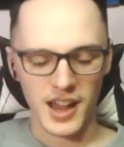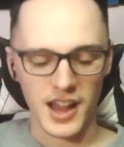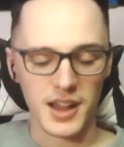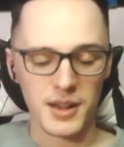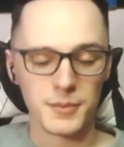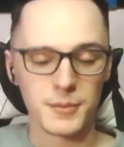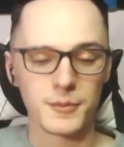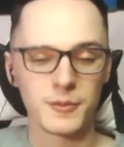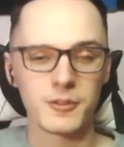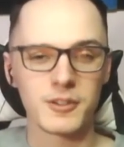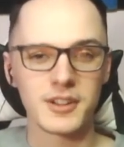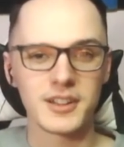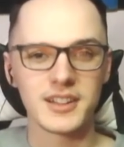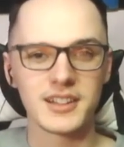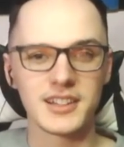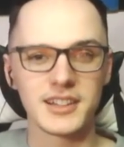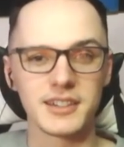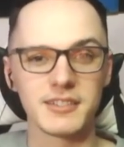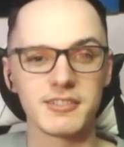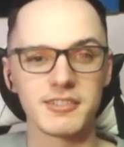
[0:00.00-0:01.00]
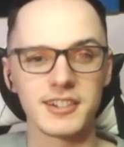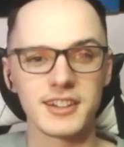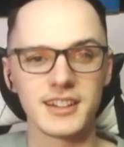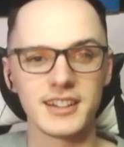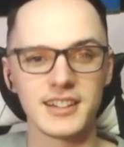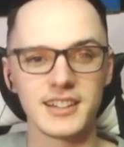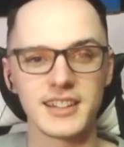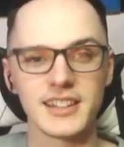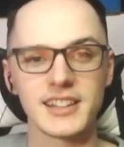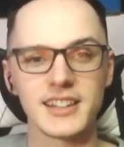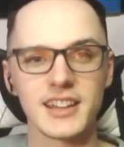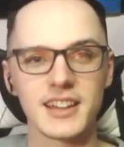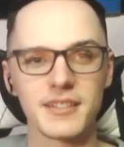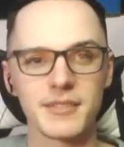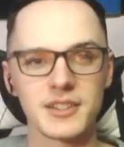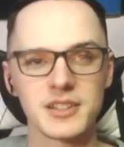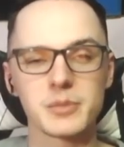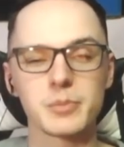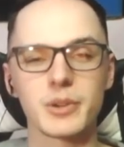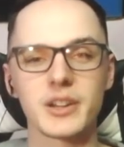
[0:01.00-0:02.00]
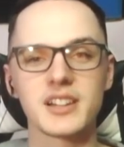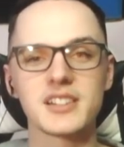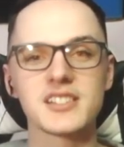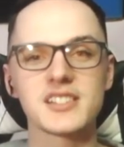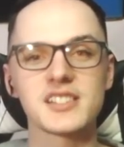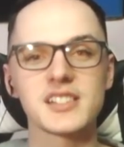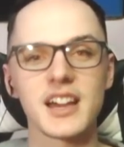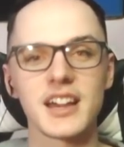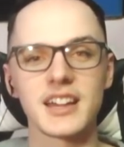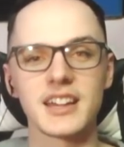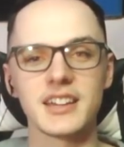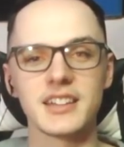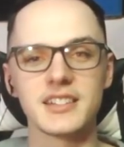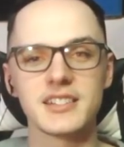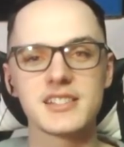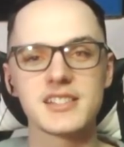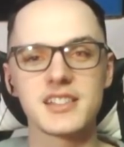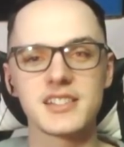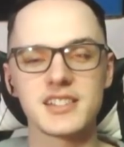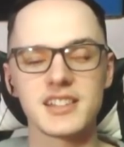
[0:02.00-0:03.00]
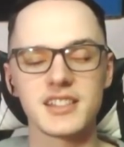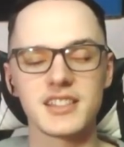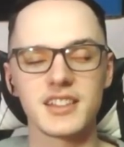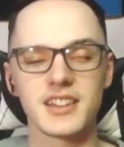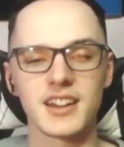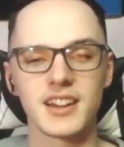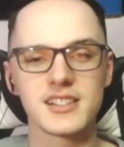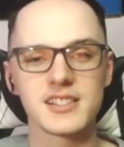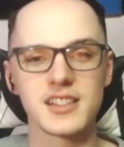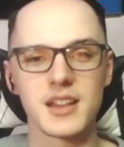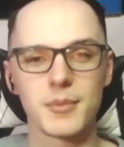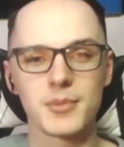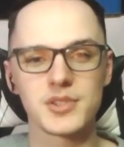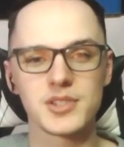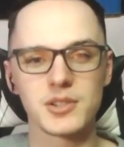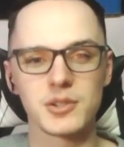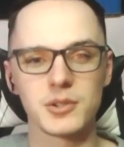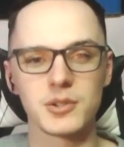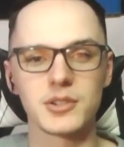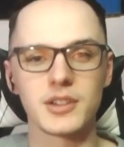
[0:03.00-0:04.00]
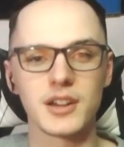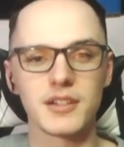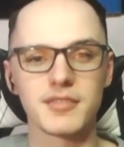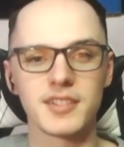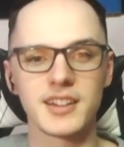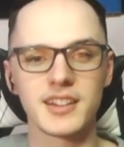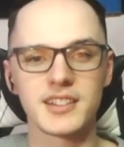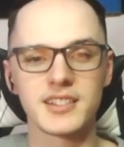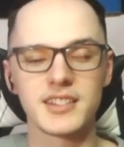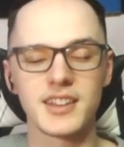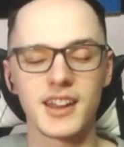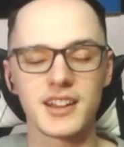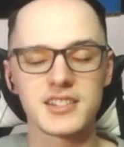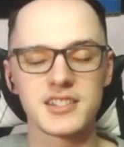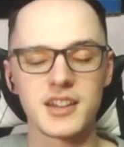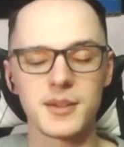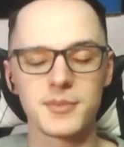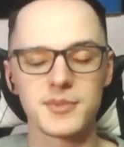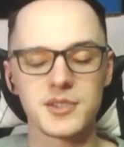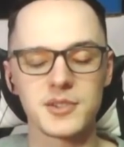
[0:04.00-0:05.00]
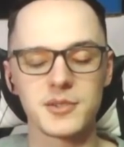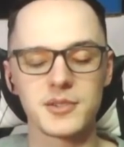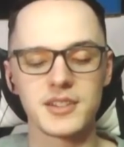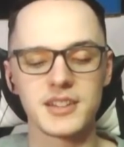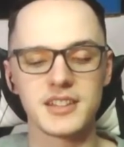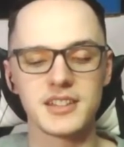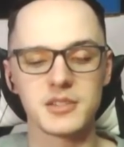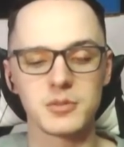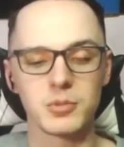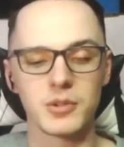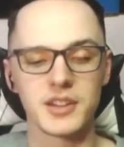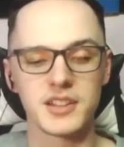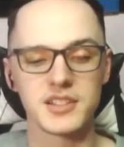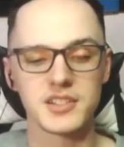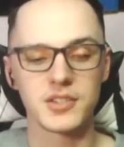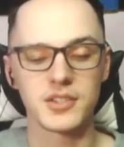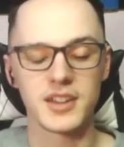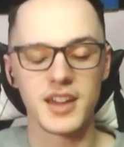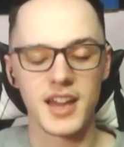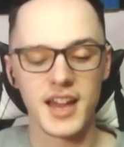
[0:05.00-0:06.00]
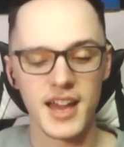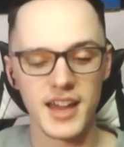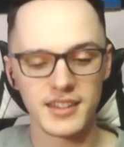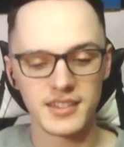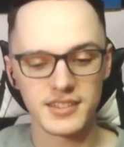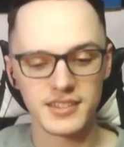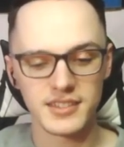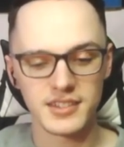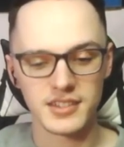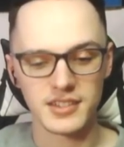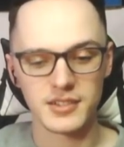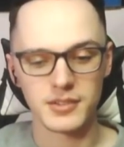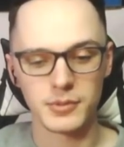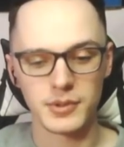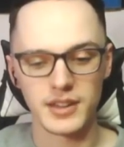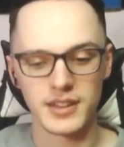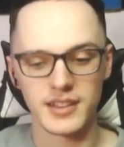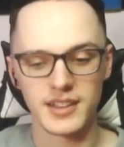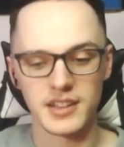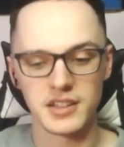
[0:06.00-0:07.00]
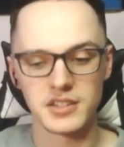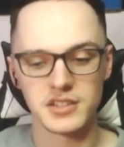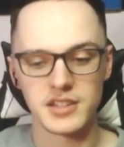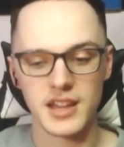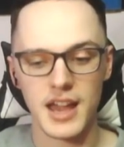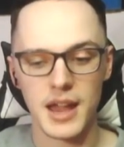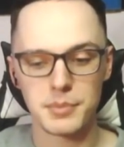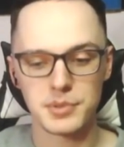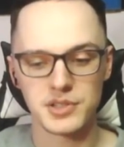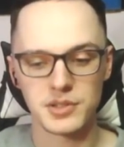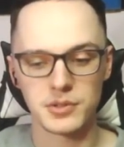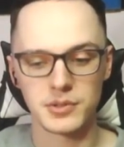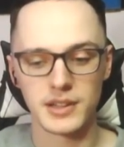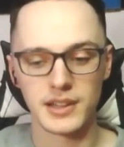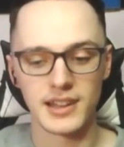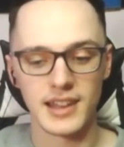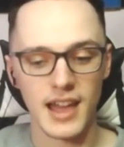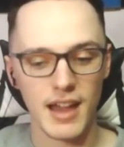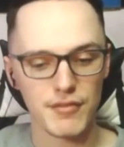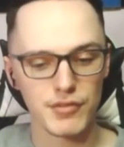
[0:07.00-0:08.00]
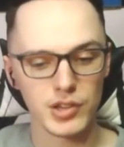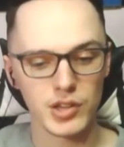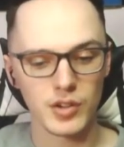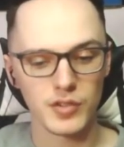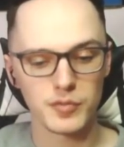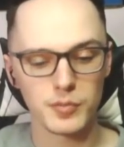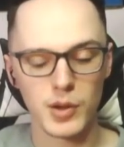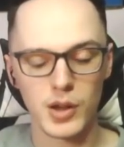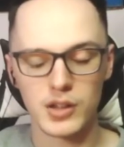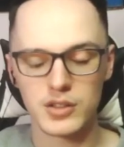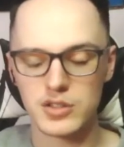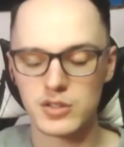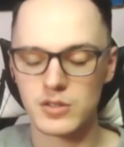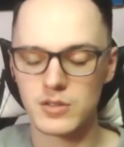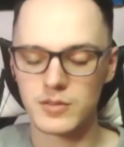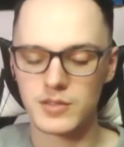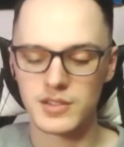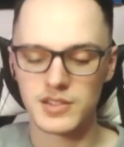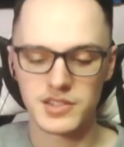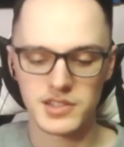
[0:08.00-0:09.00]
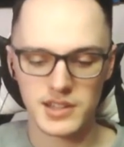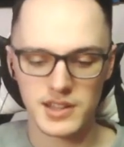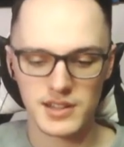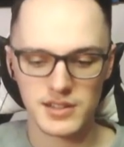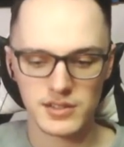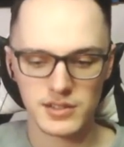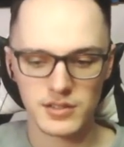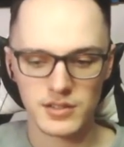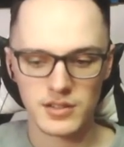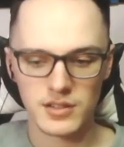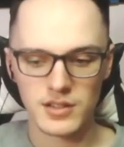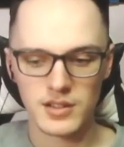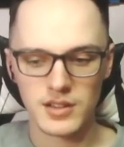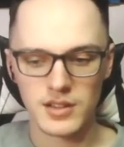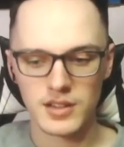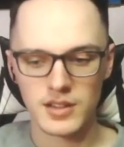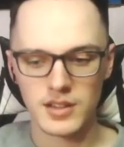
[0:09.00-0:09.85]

I'm really, really nervous but excited to see the next episode. I think next episode is when it's going to end. It is episode 11 of part 2 of this season.